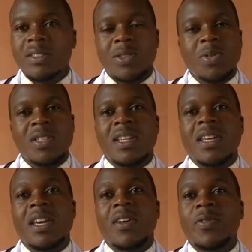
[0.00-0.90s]
Using
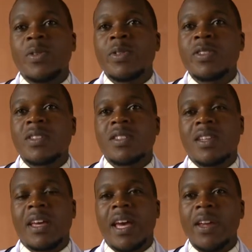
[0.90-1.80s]
earphones,
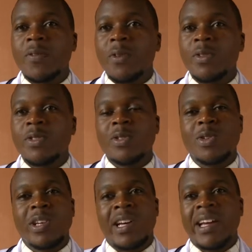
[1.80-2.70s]
headphones
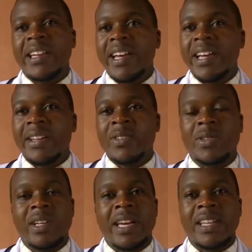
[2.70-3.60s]
during,
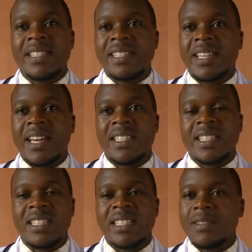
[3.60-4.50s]
during
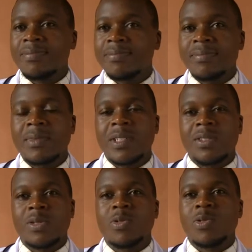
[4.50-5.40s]
exercises,
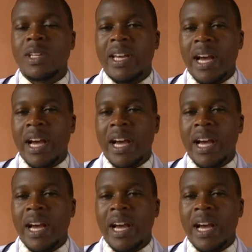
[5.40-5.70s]
it's not really